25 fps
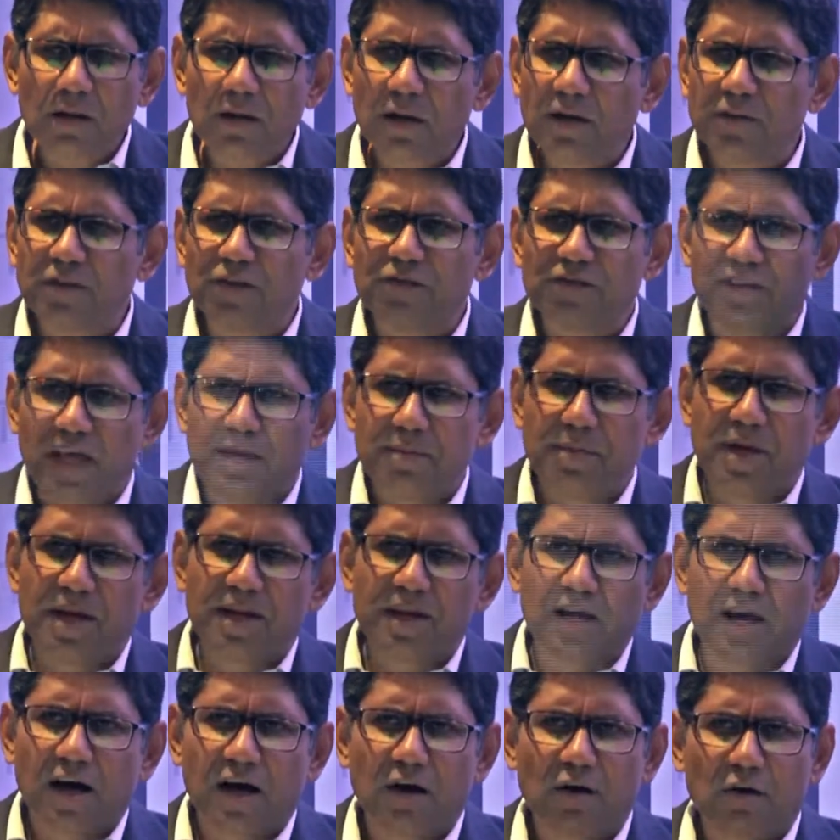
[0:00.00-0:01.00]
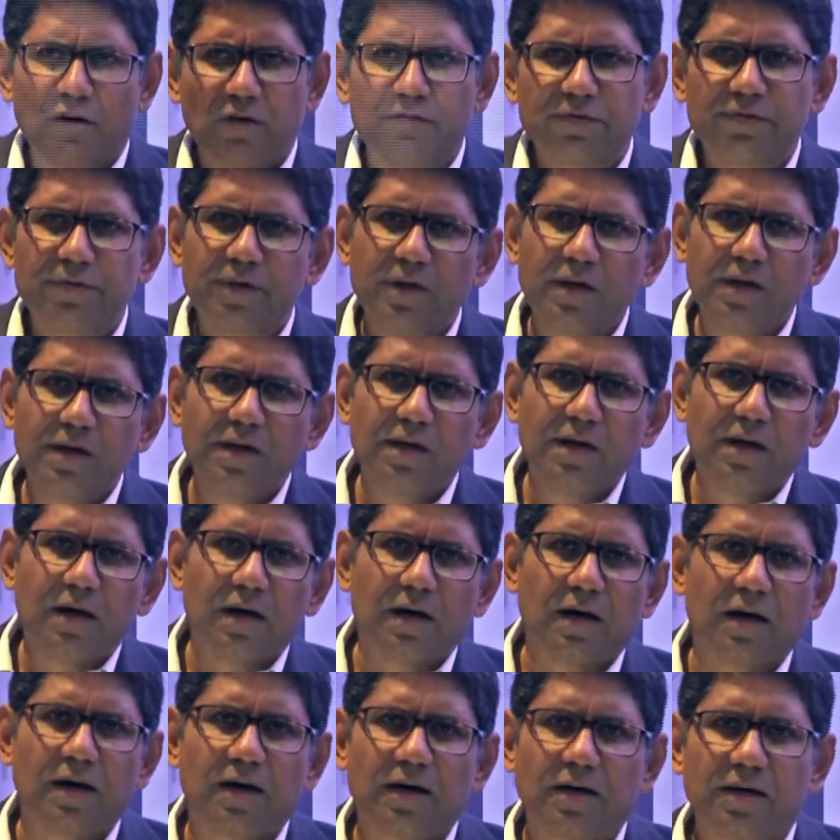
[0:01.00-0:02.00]
in the same area of
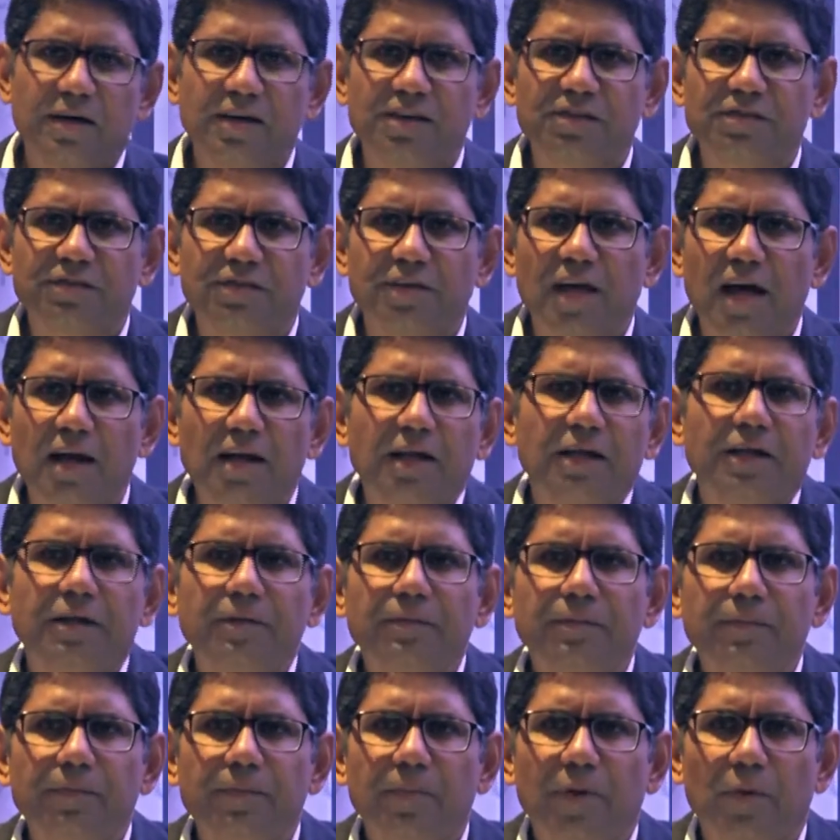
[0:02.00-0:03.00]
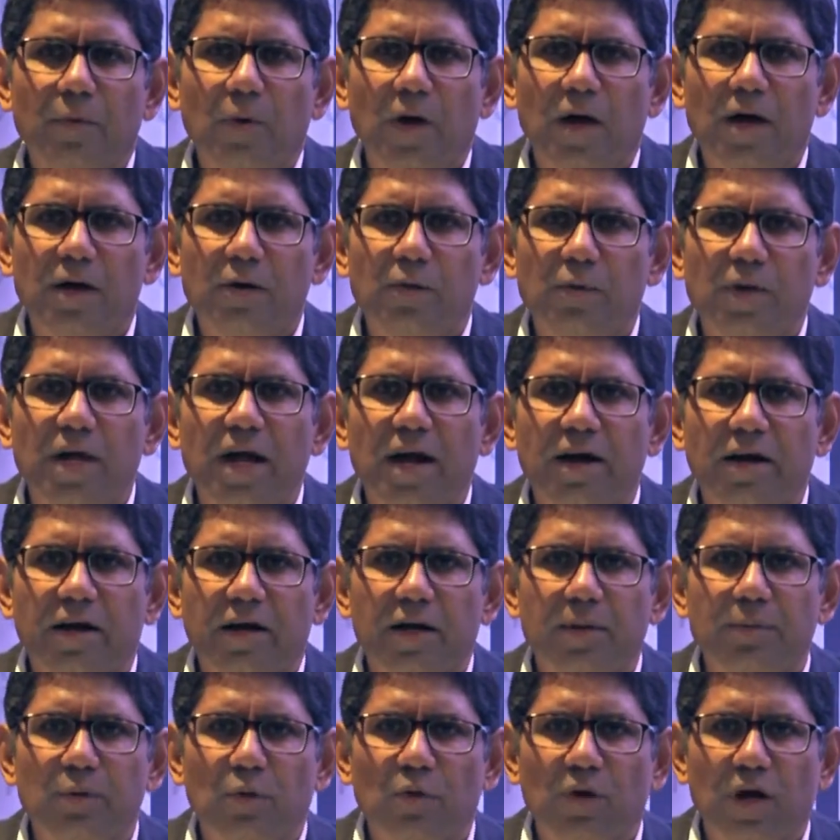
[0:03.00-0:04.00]
East Delhi, where we had
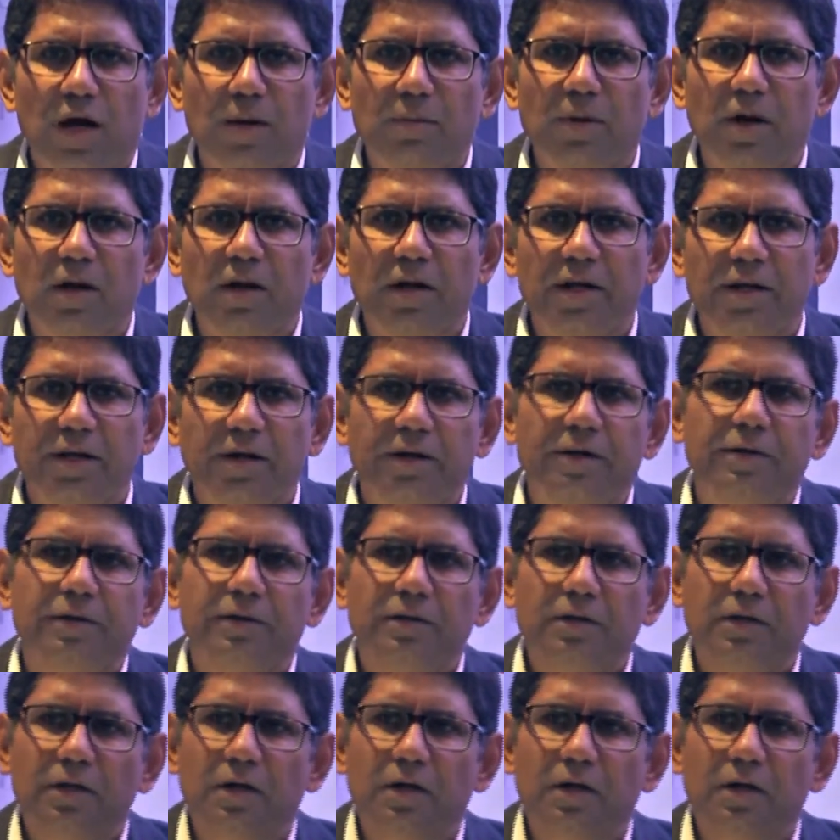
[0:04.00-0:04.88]
run the program earlier.